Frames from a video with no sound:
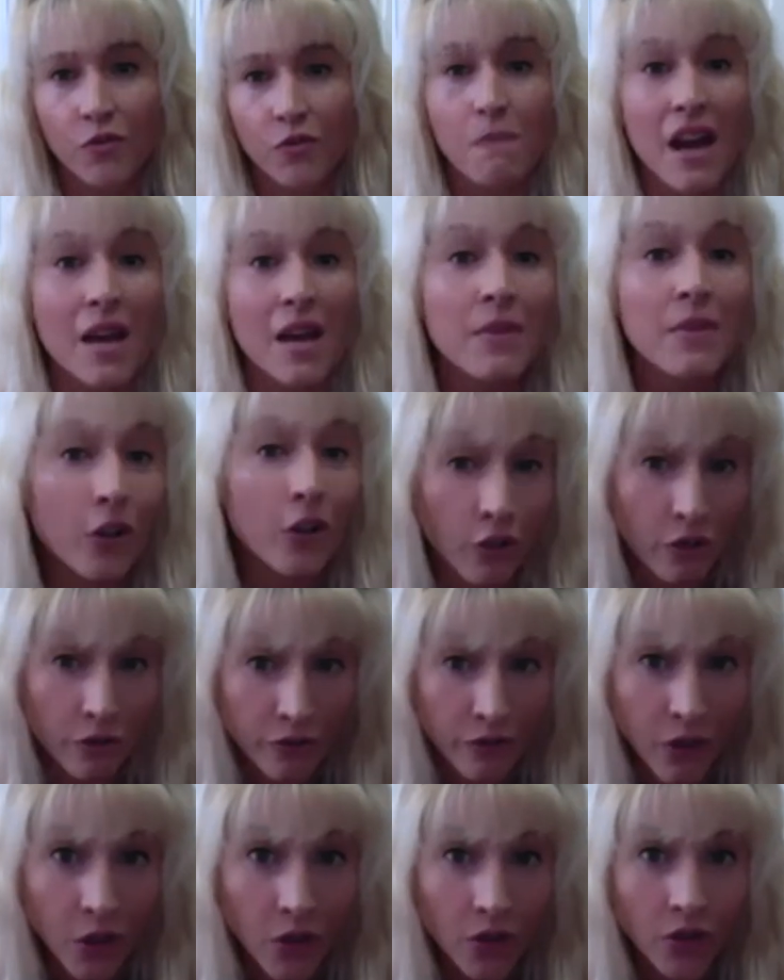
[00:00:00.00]
Maybe on a
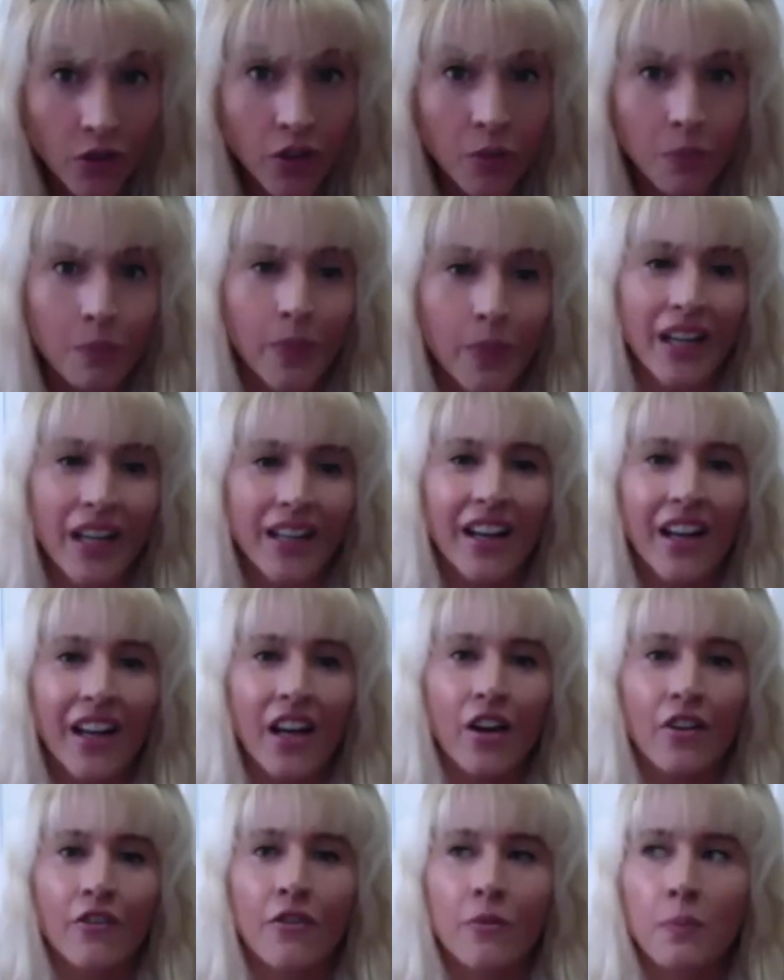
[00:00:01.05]
fluke, but
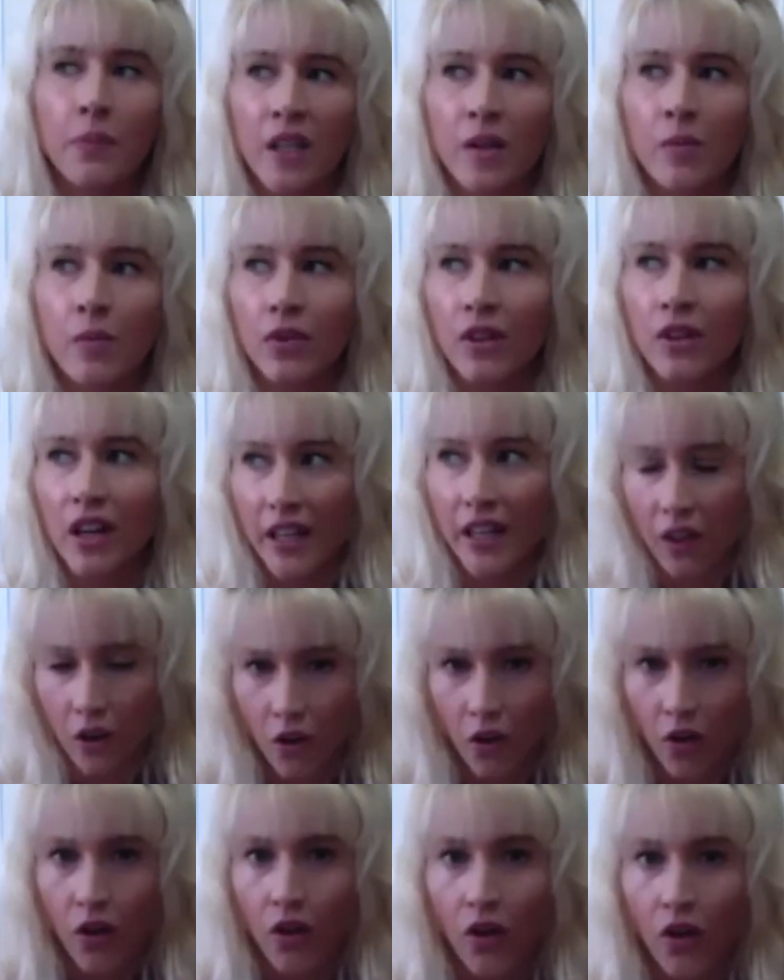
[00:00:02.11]
for people like
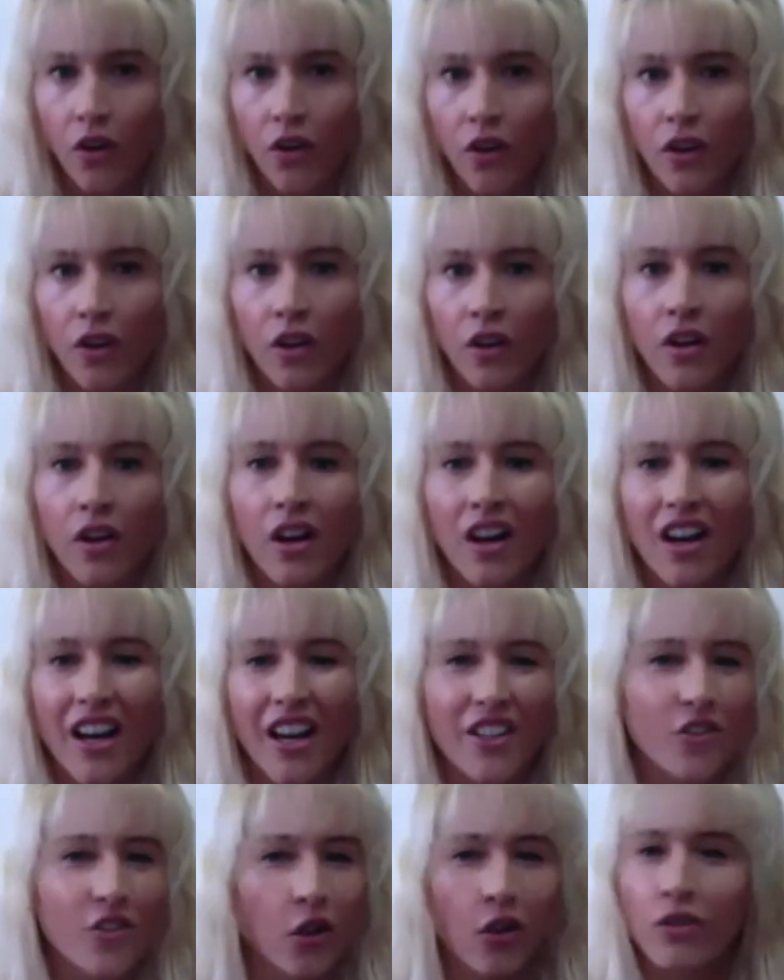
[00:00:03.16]
her,
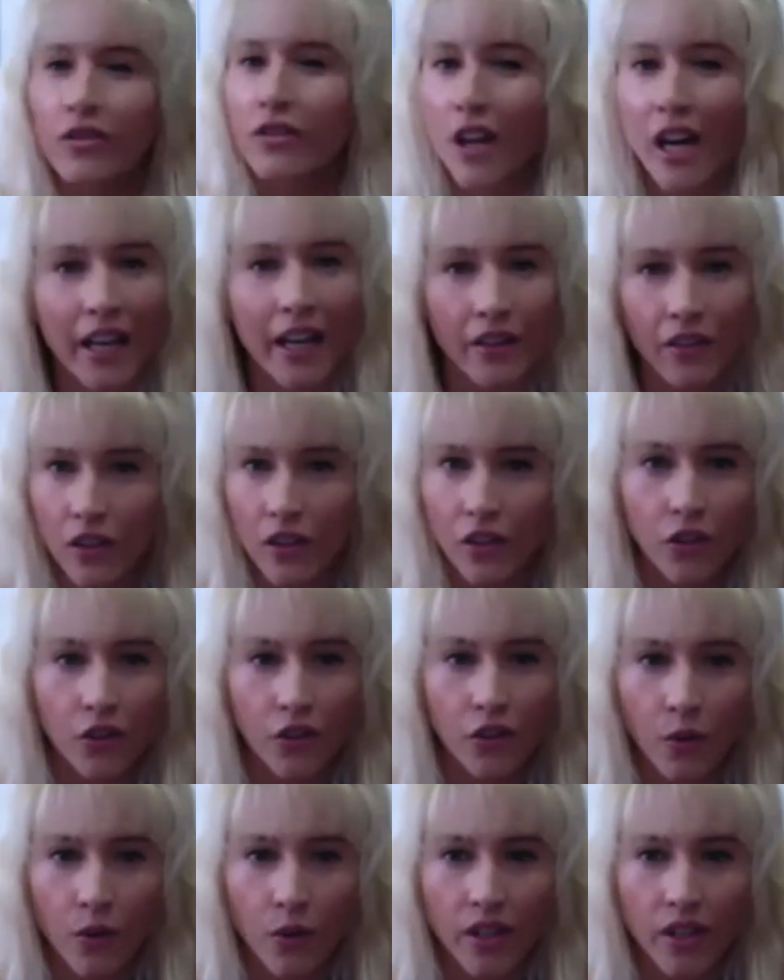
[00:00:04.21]
I don't like the new
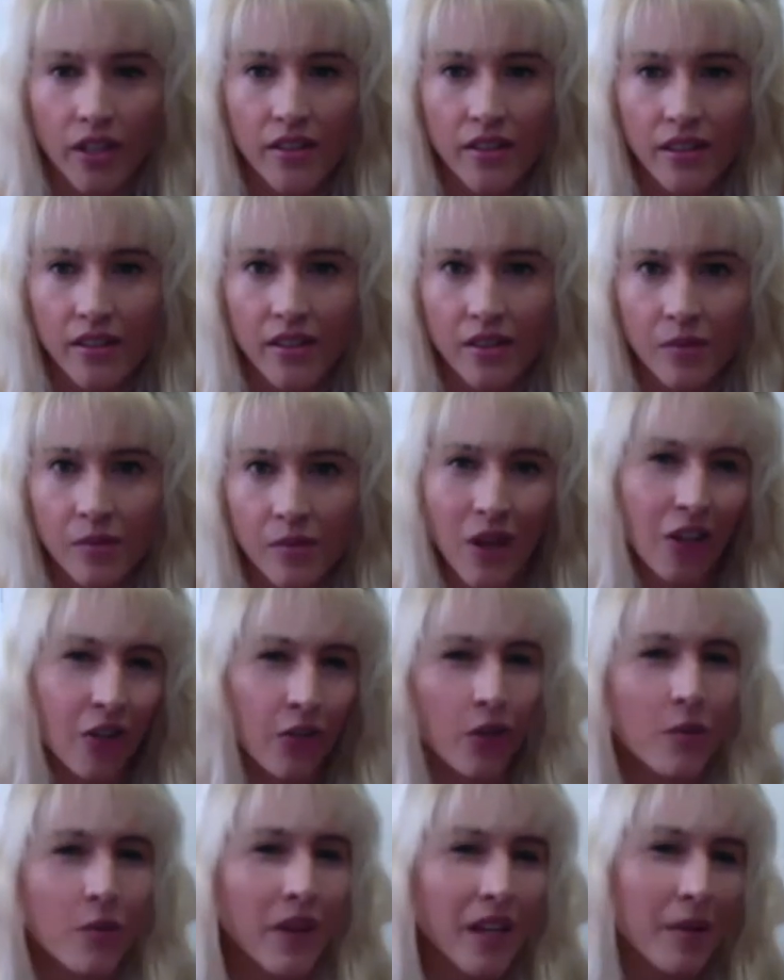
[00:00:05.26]
coin system. I
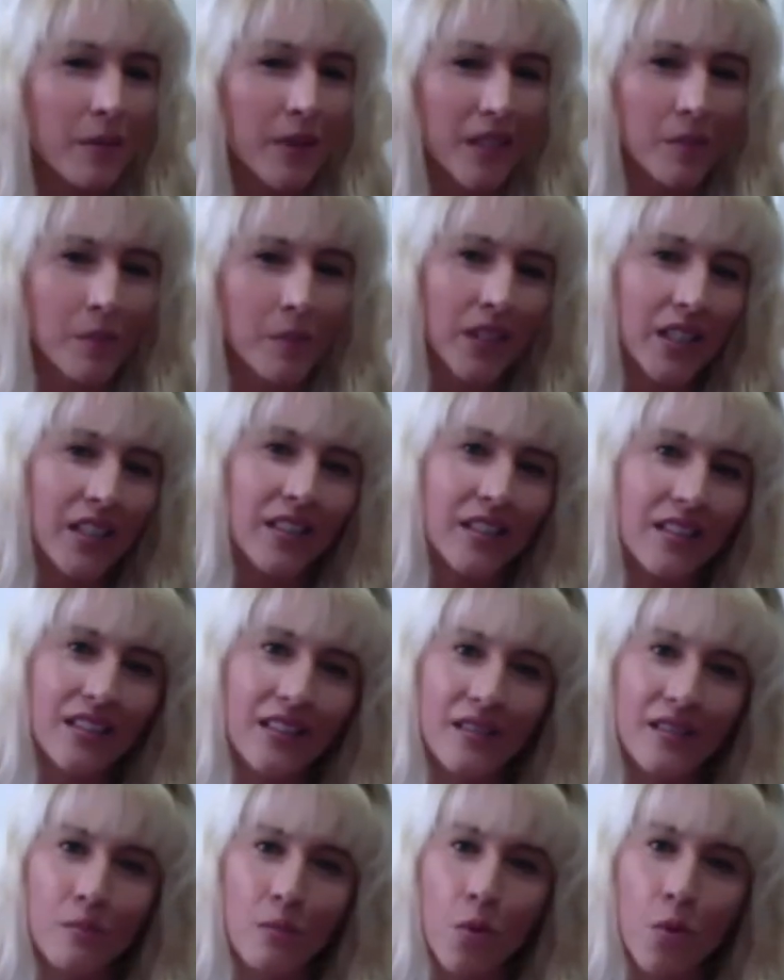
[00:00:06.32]
thought it might have been a bit
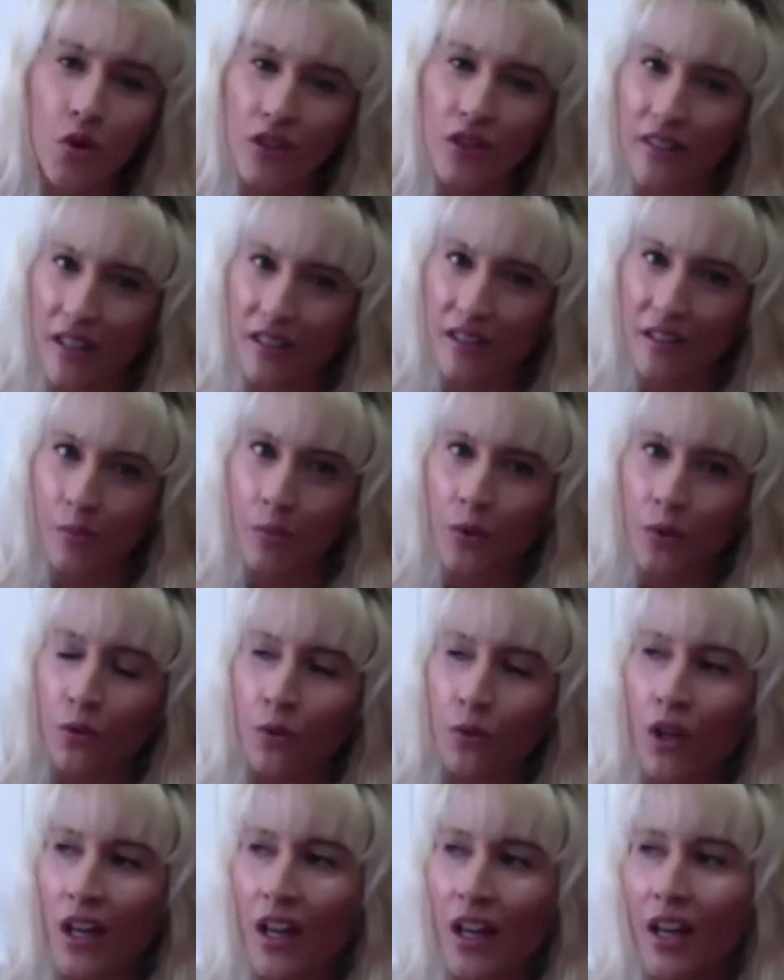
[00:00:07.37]
more
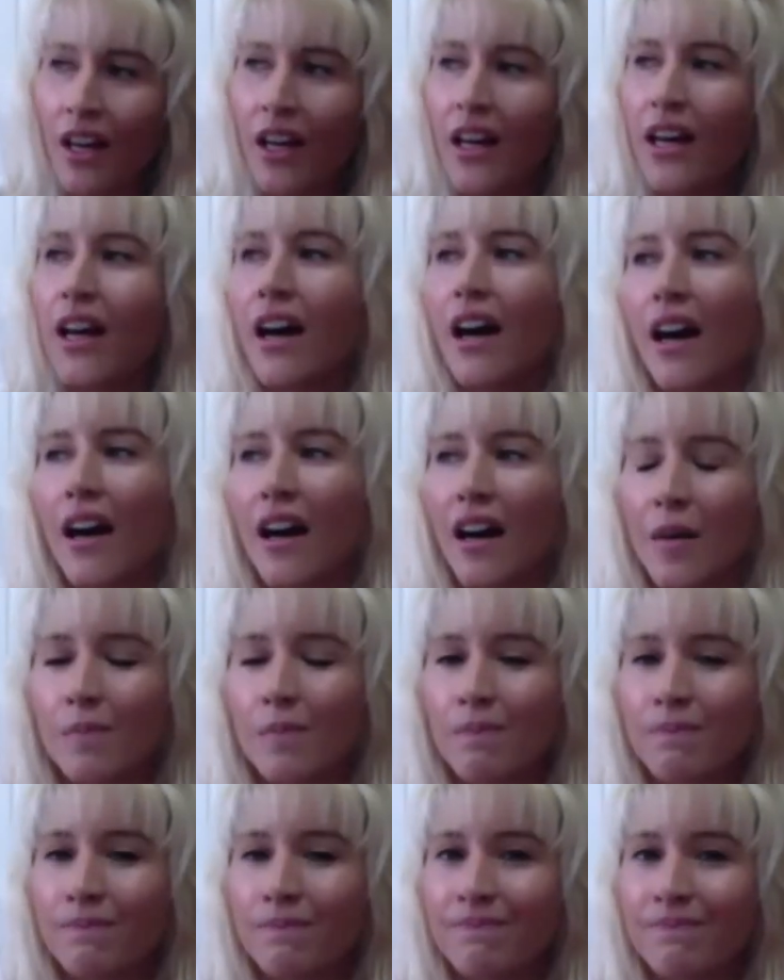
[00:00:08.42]
accessible.
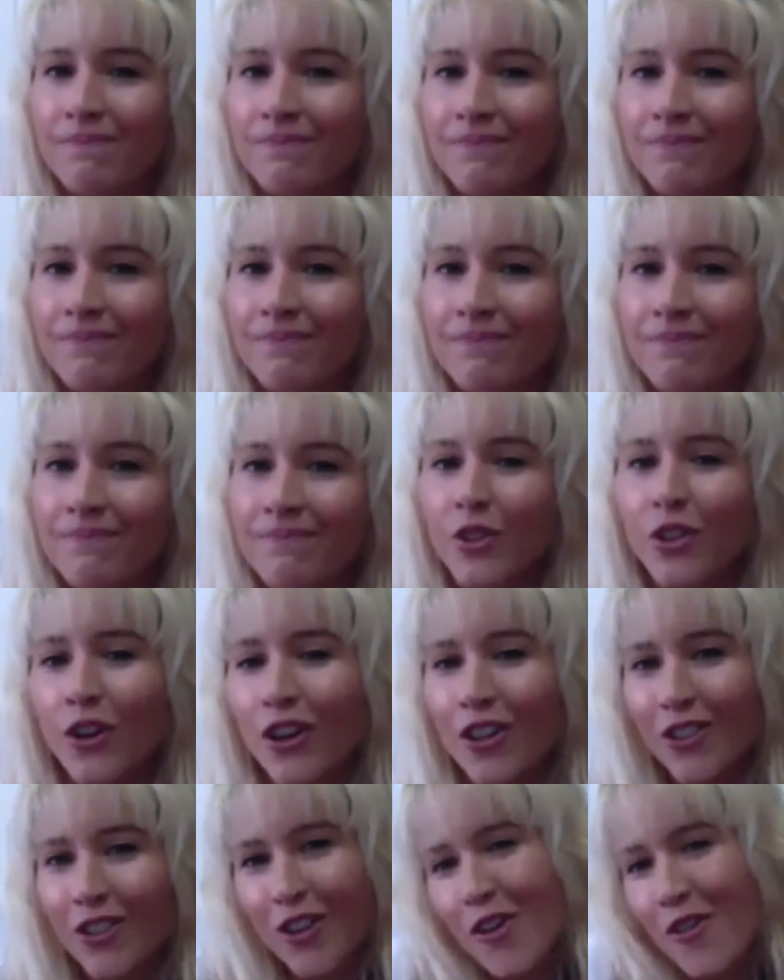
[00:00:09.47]
But so
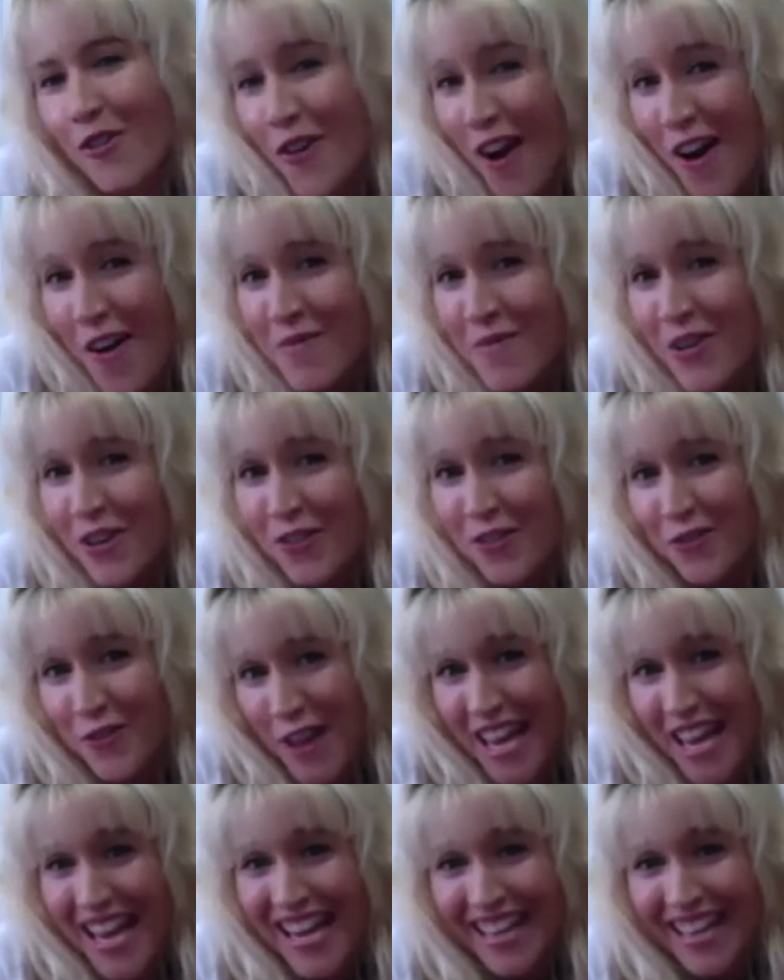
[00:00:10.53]
far, I'm not a
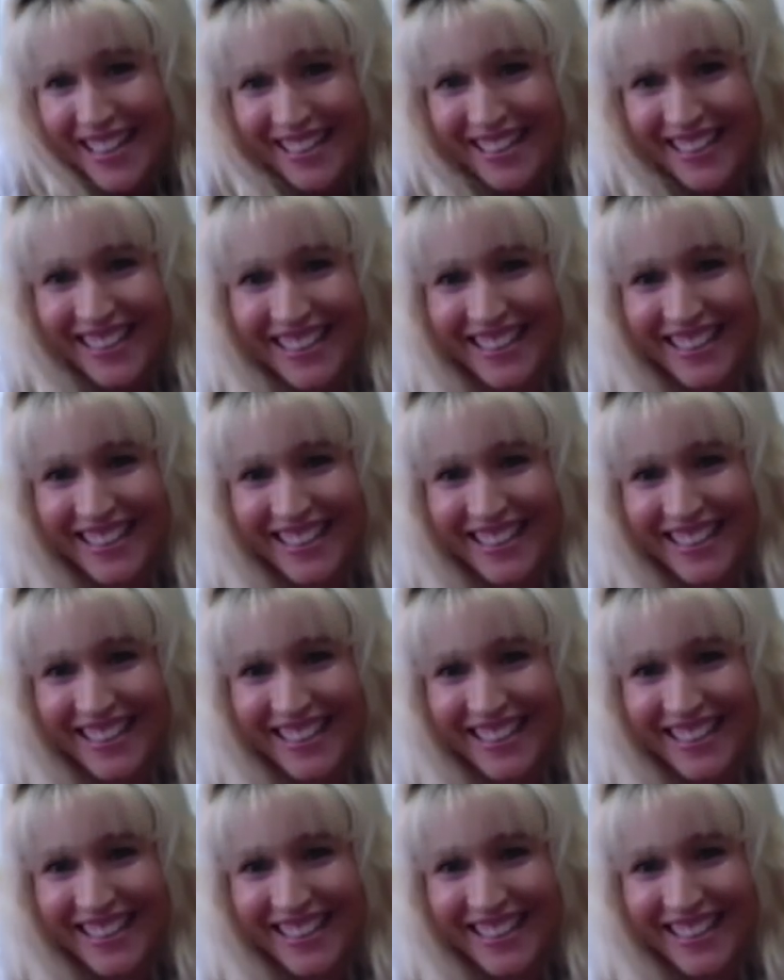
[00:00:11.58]
fan.